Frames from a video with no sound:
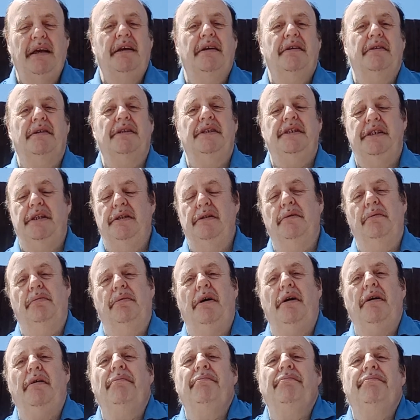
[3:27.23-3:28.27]
because you know
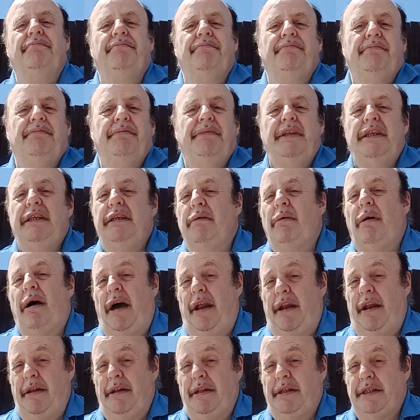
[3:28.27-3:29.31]
what? You
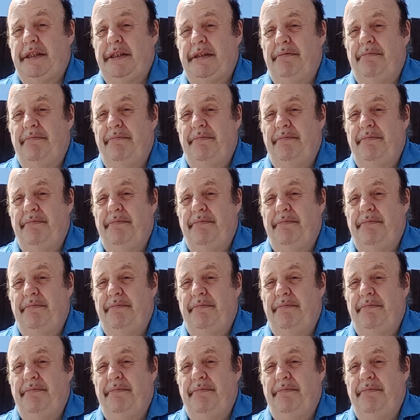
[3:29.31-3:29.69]
aren't.